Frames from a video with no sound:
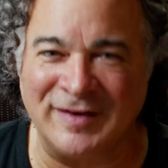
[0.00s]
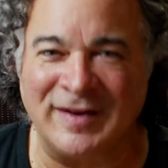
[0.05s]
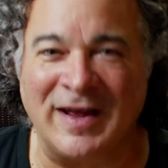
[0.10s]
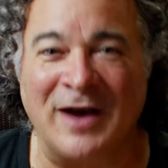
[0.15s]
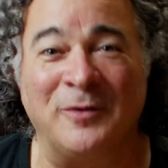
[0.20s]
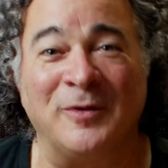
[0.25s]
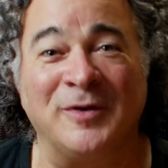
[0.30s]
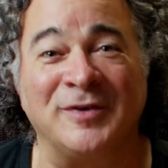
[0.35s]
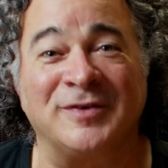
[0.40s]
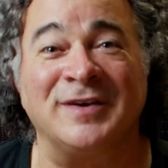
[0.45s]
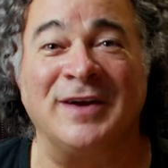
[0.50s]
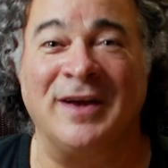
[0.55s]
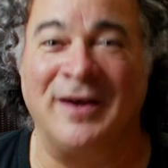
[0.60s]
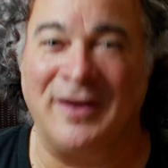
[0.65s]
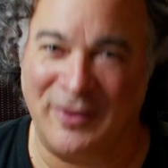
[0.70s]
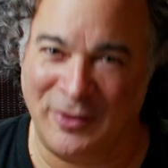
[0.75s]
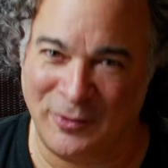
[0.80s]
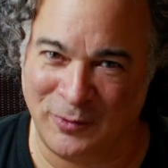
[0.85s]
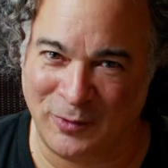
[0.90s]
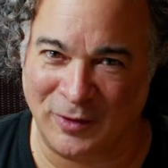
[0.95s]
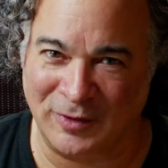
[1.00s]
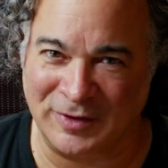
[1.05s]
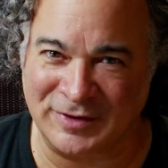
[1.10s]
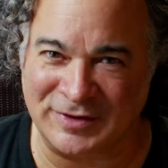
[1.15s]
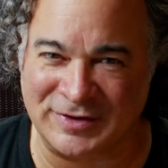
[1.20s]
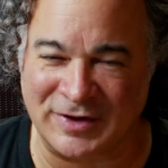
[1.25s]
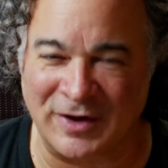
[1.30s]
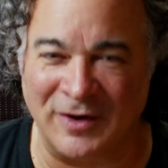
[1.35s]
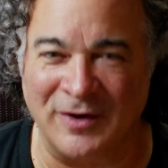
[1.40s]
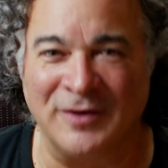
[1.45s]
that was the Rolling
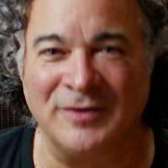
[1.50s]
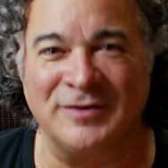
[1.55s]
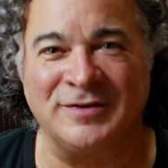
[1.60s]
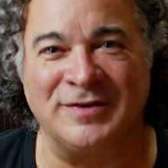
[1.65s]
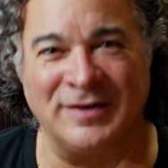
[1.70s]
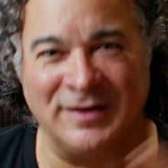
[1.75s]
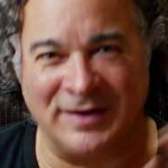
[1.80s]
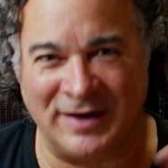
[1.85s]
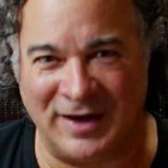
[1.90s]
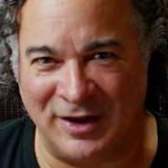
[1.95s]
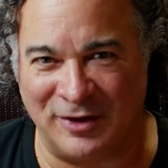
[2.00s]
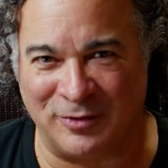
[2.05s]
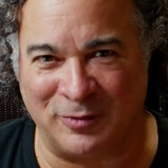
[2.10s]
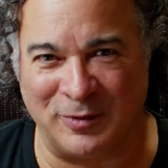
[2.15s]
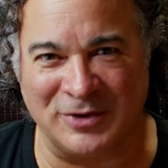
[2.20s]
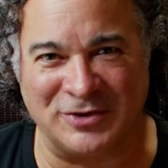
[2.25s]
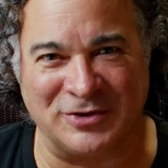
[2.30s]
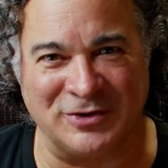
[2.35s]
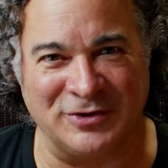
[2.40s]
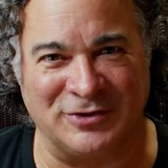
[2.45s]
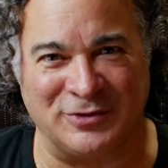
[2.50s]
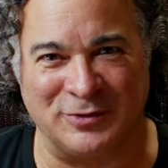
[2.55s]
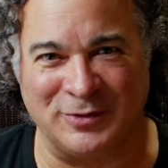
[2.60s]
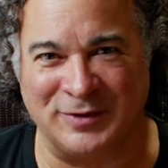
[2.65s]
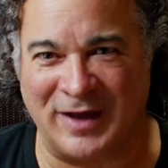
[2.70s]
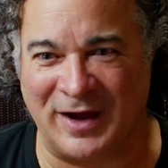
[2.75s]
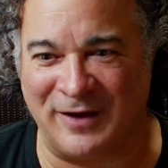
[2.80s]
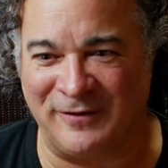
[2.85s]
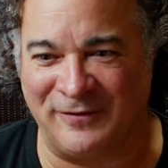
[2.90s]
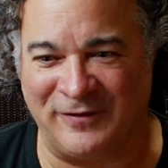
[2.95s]
Stones, Keith Richards with
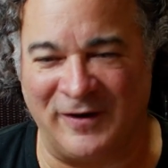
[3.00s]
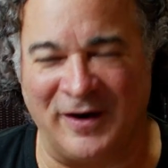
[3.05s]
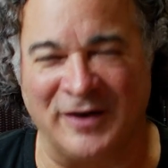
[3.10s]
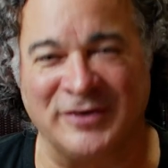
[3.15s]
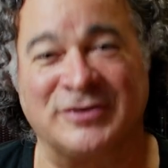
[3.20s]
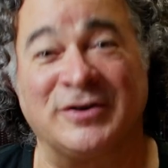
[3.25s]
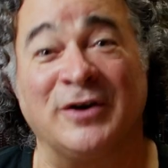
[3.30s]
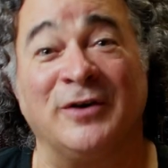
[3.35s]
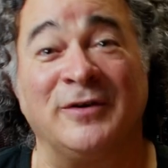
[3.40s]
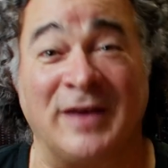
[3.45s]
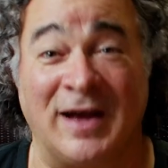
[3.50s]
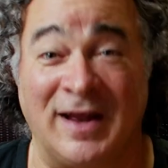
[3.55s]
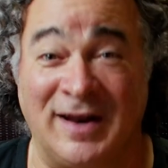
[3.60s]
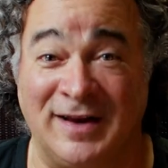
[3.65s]
that Fuzz-Tone. That